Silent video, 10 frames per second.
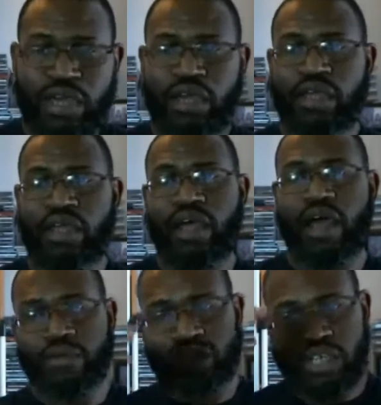man. I
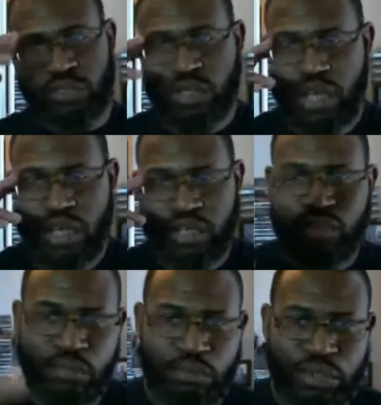appreciate you
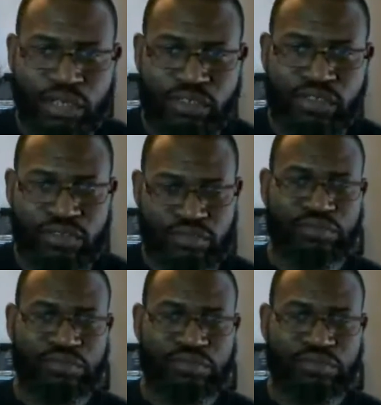guys. Peace.